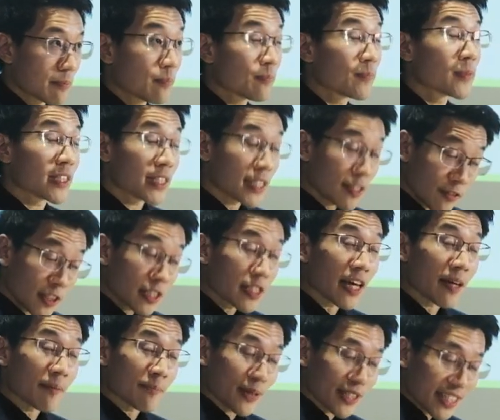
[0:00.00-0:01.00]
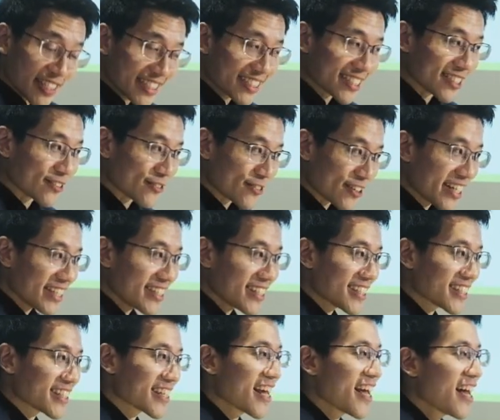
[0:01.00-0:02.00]
civil and political
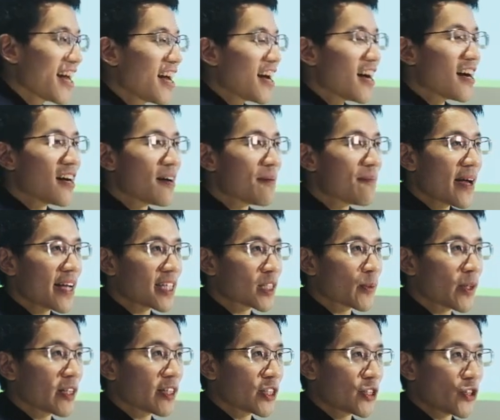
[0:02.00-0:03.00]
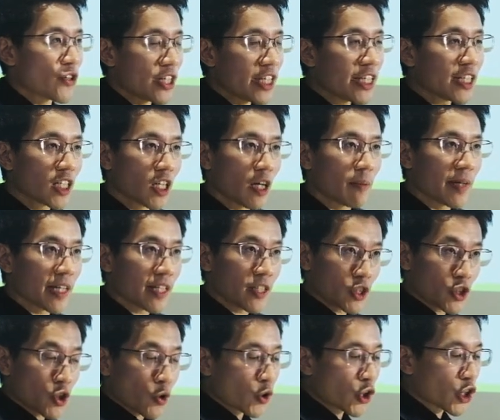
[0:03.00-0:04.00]
rights, um, as well as your economic,
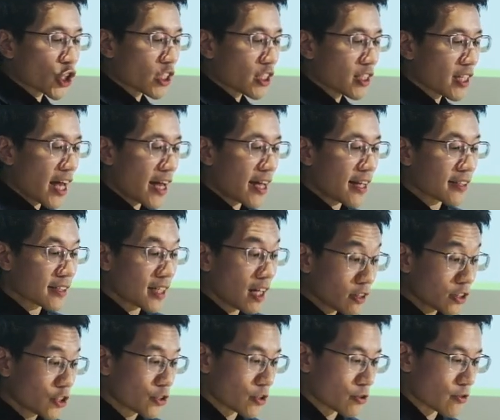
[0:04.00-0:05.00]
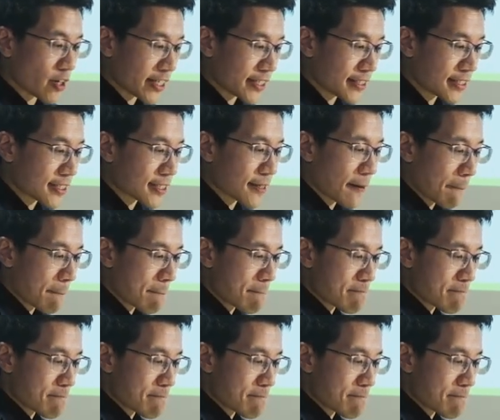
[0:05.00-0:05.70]
social, and cultural rights.